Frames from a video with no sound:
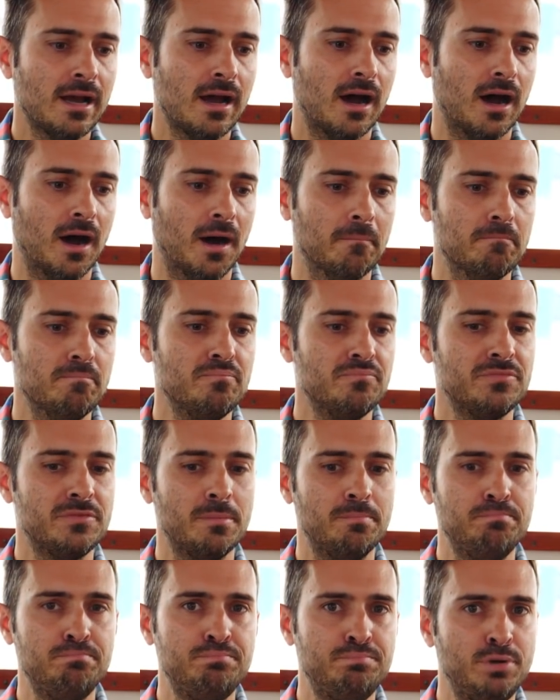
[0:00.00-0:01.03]
The
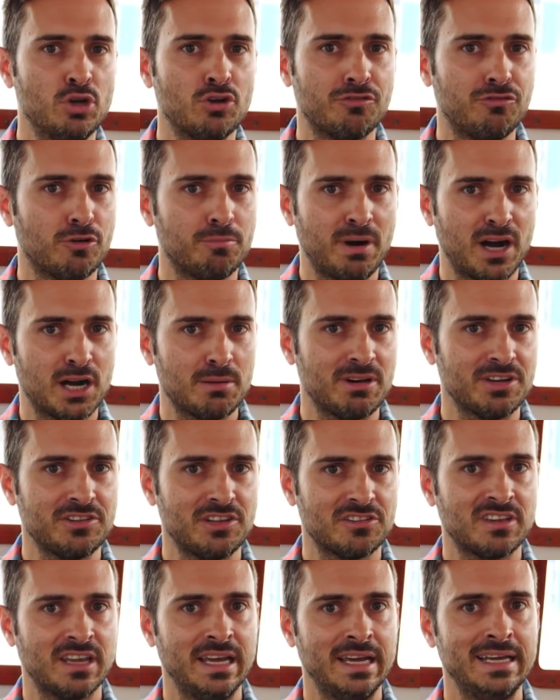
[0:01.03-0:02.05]
beautiful part about
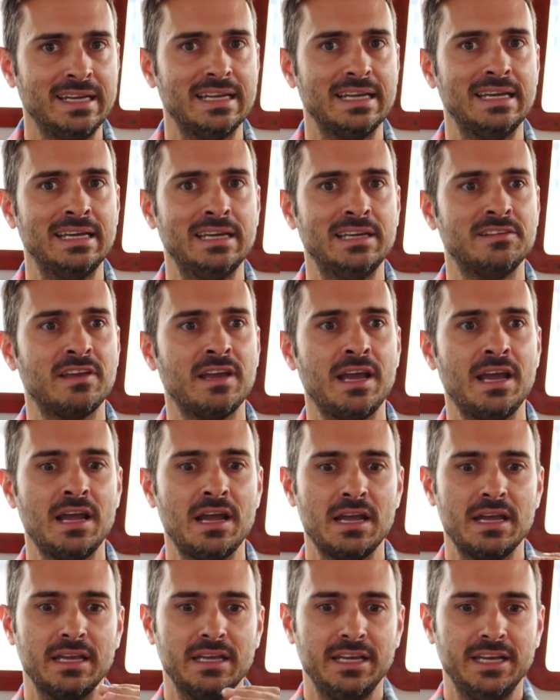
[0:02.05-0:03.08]
this kit is
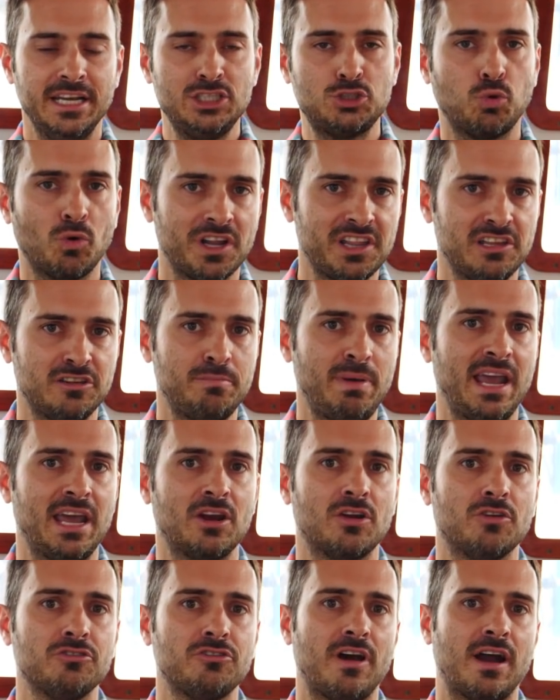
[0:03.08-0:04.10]
each one of these
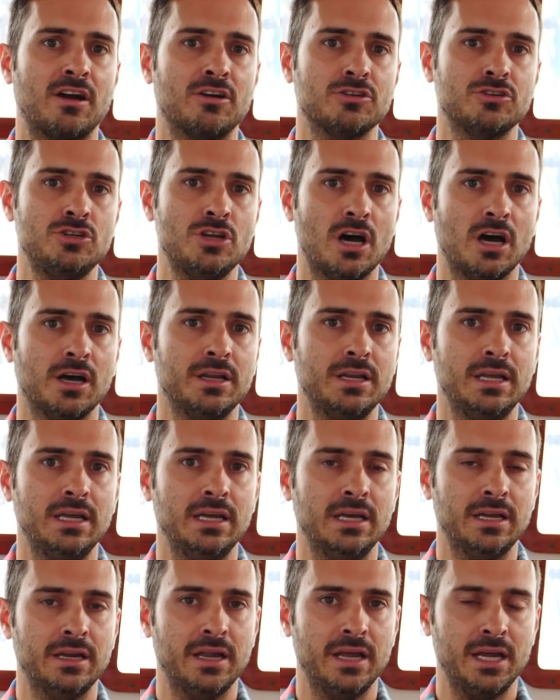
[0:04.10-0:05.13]
panels are done
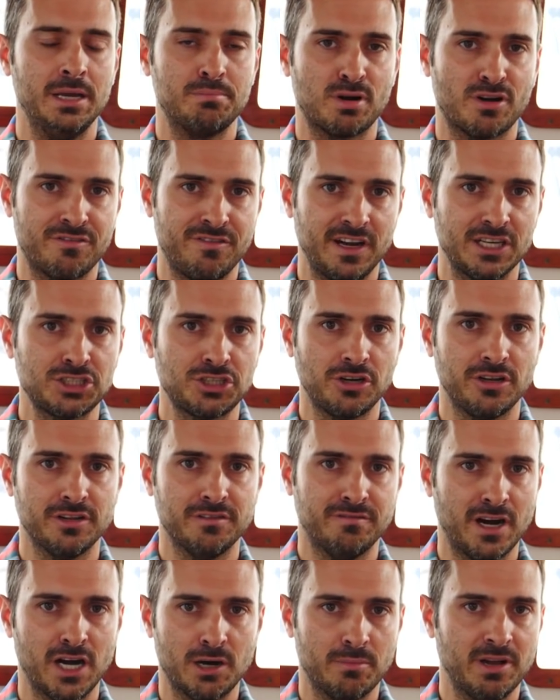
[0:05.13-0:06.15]
in a professional
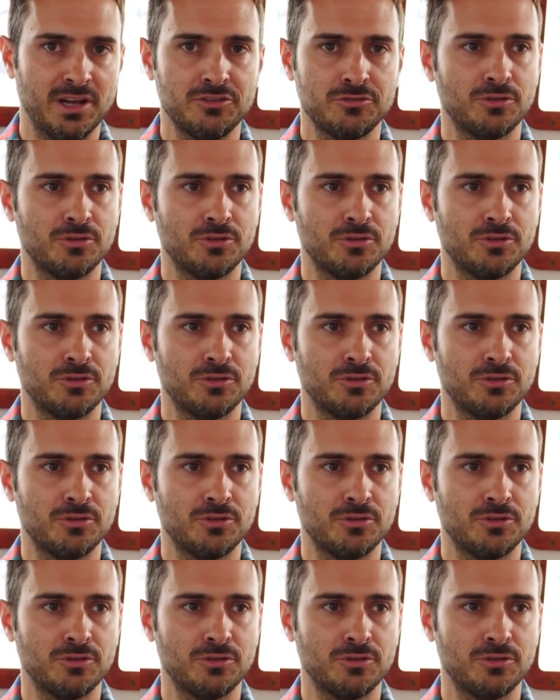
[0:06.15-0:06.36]
environment.